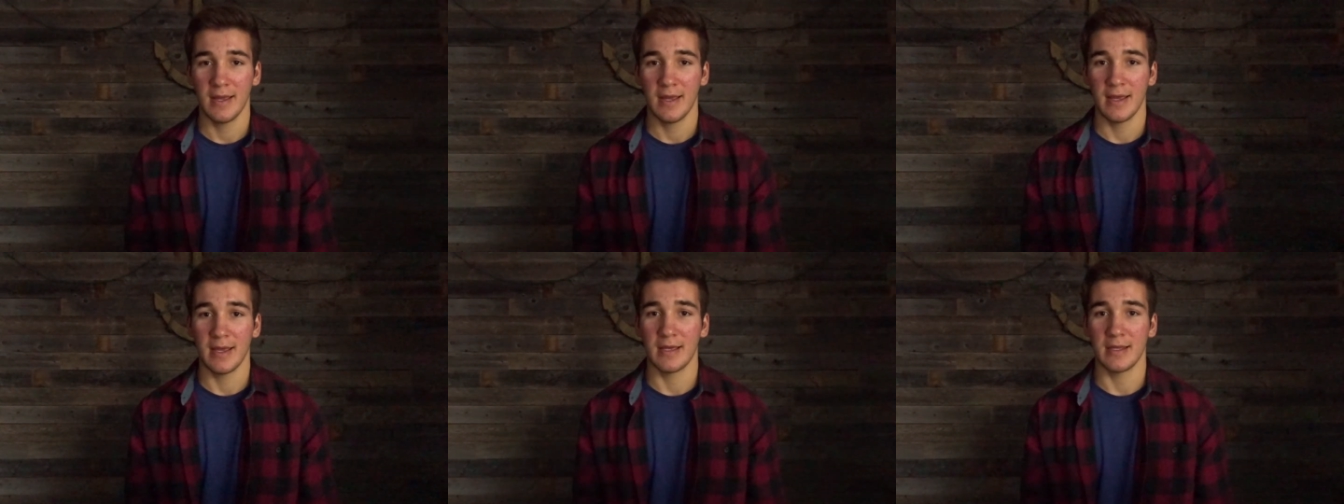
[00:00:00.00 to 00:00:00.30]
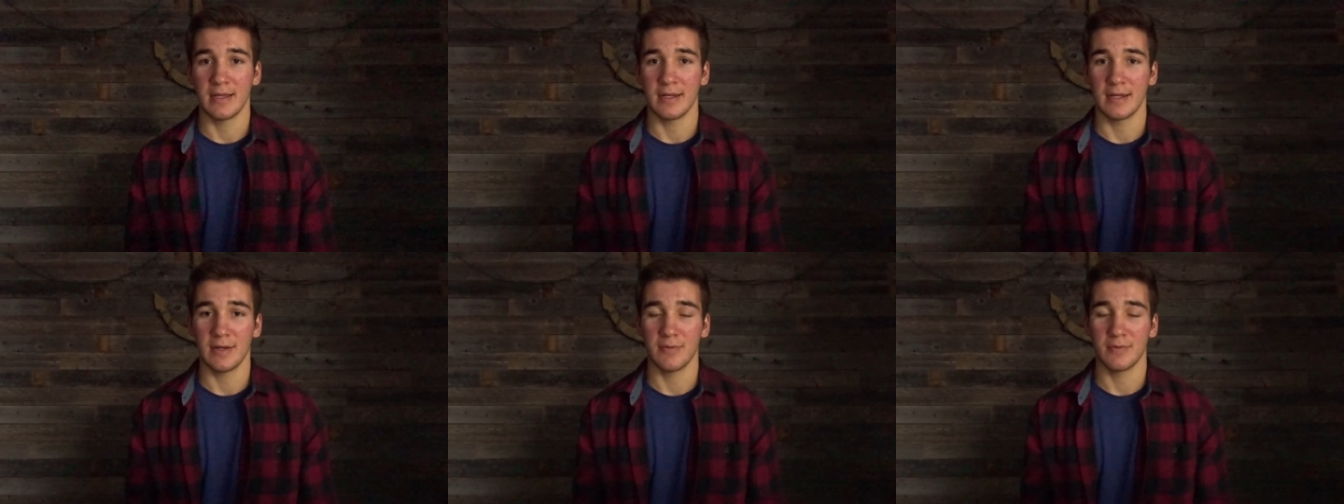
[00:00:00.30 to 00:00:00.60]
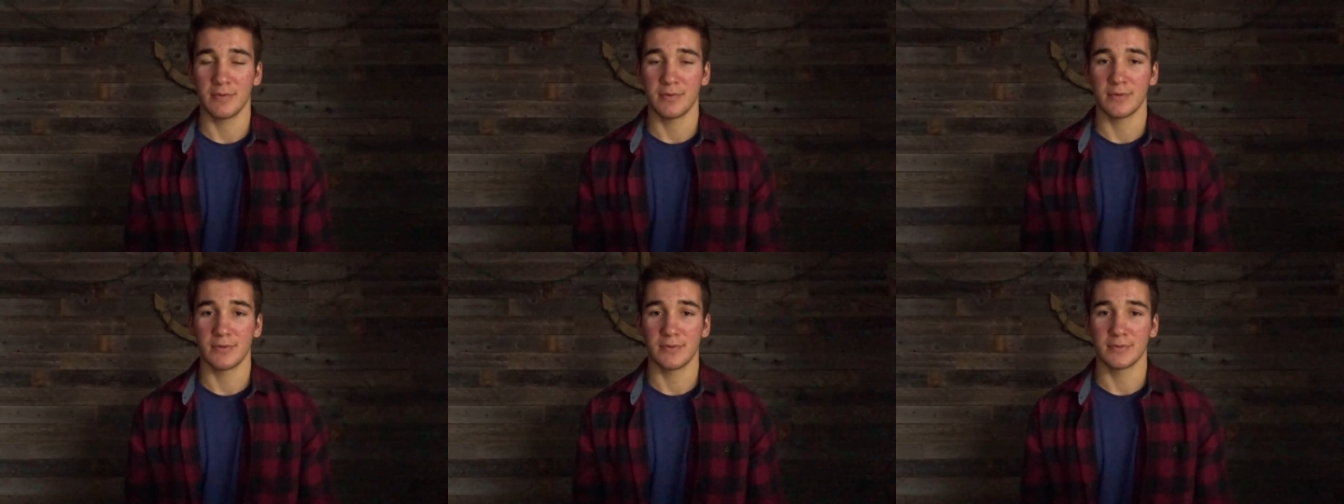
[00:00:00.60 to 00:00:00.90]
and it
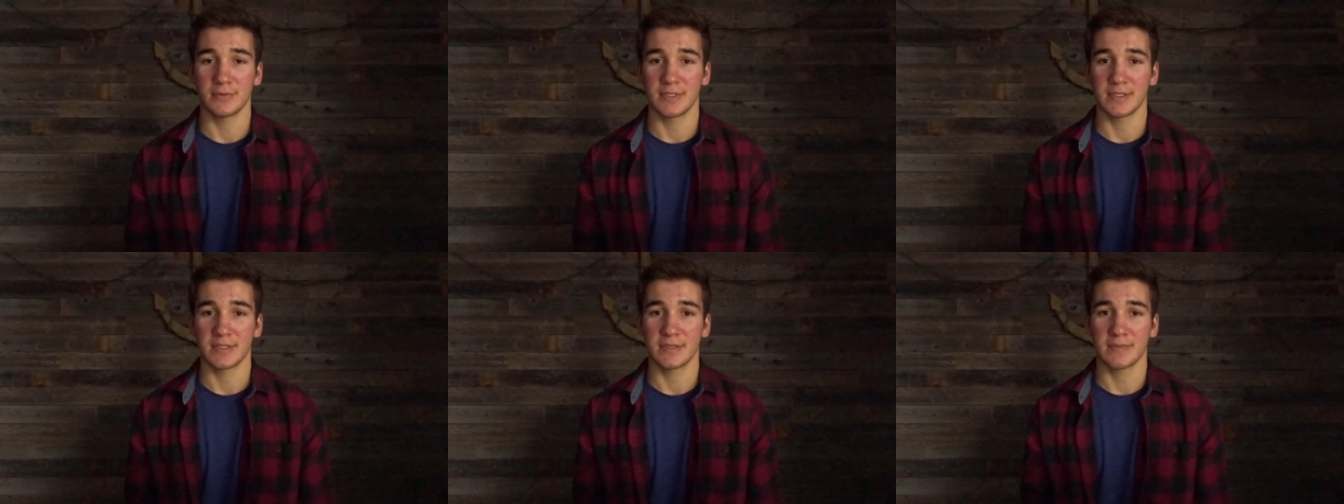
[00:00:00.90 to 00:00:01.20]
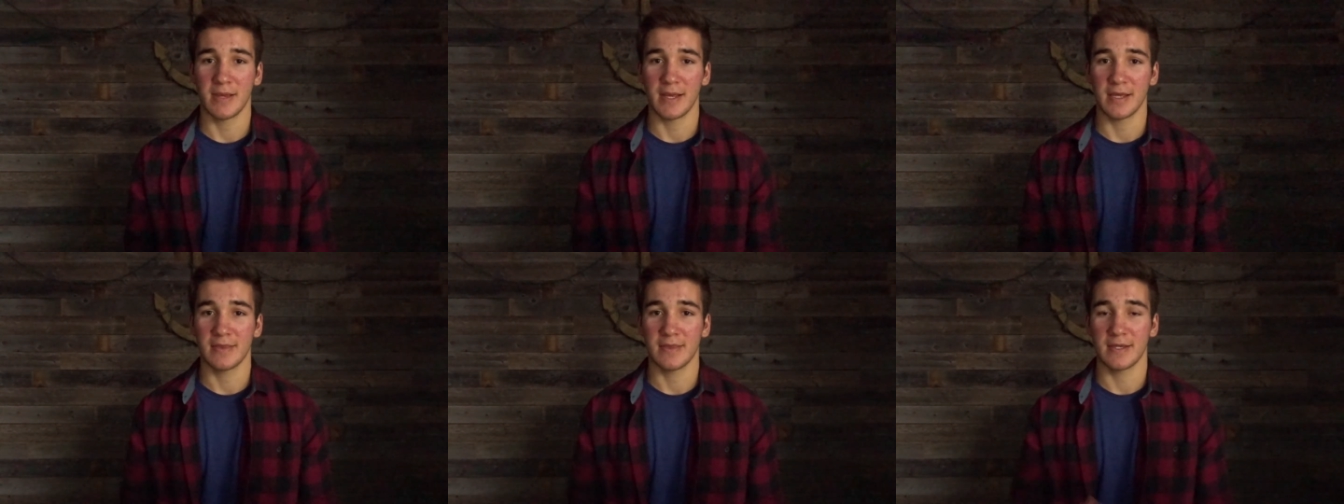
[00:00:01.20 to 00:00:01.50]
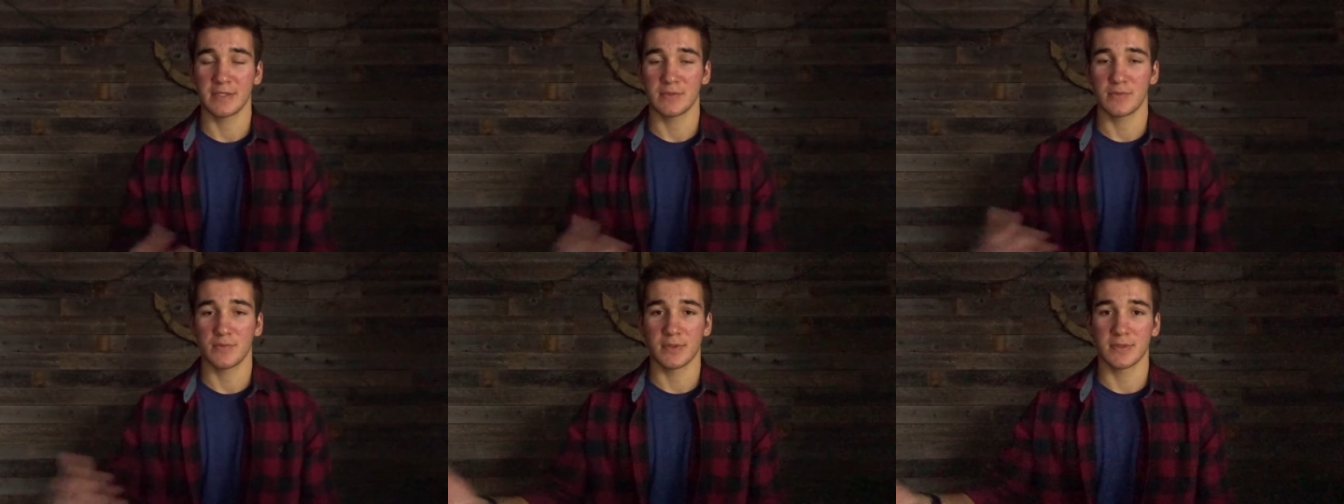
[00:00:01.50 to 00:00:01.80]
will just make
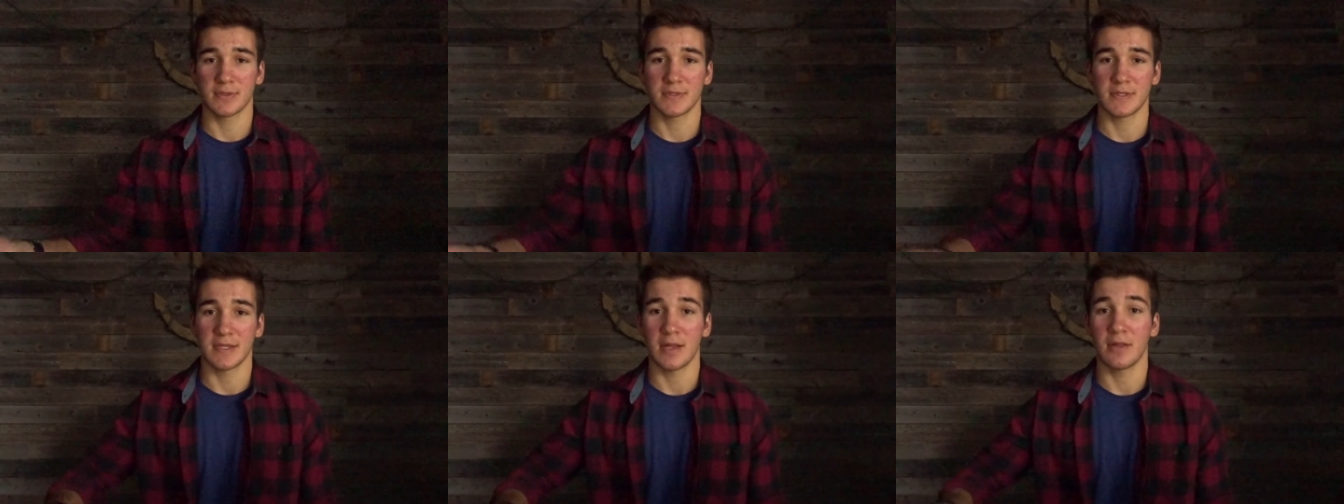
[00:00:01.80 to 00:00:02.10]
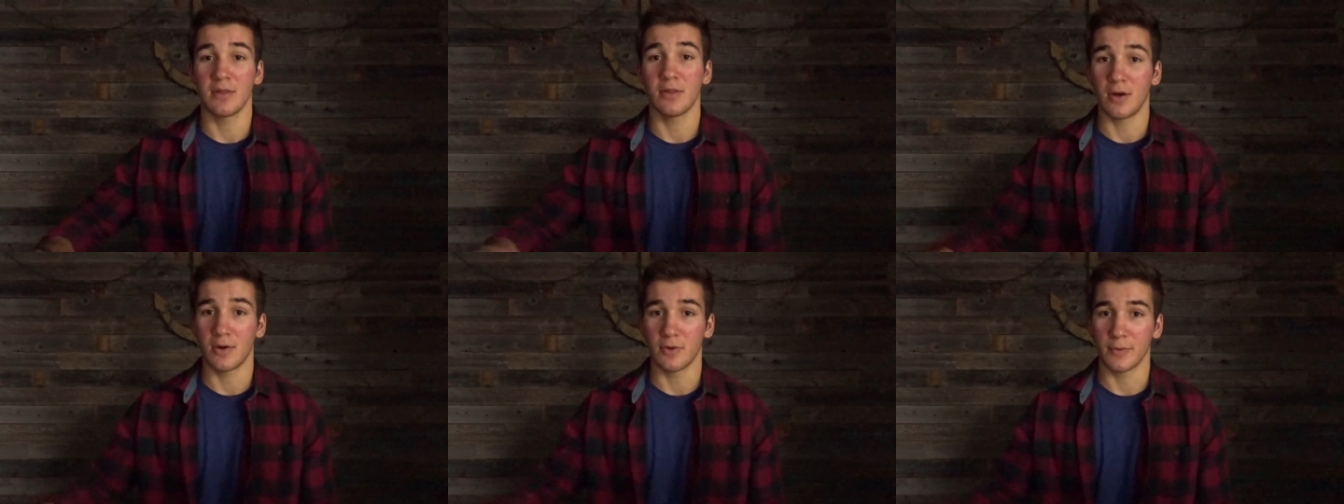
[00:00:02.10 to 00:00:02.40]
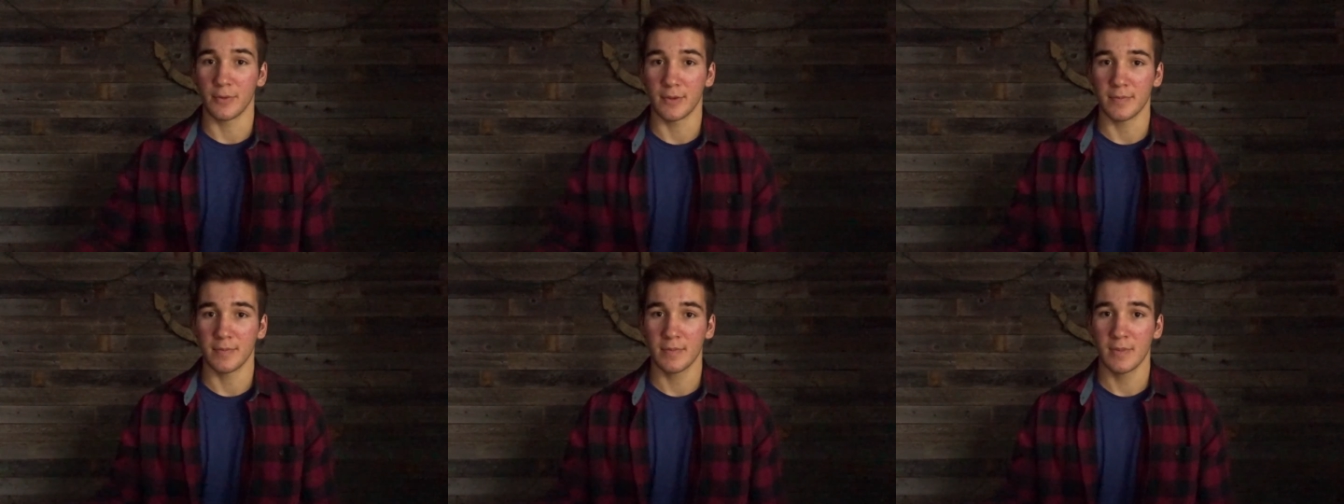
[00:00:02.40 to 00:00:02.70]
things worse in the long
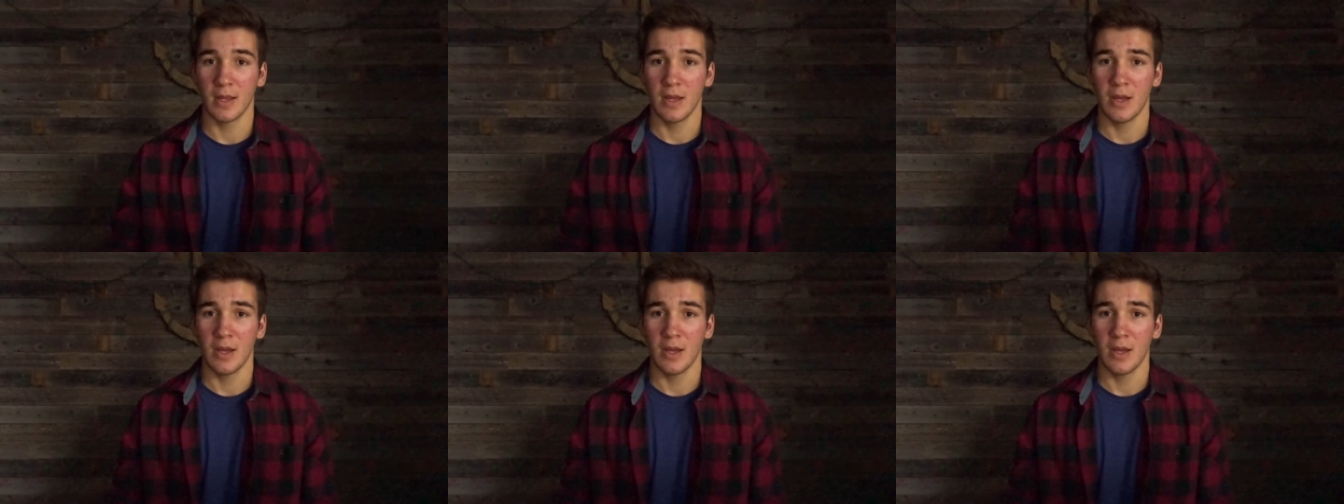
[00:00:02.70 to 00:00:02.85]
run.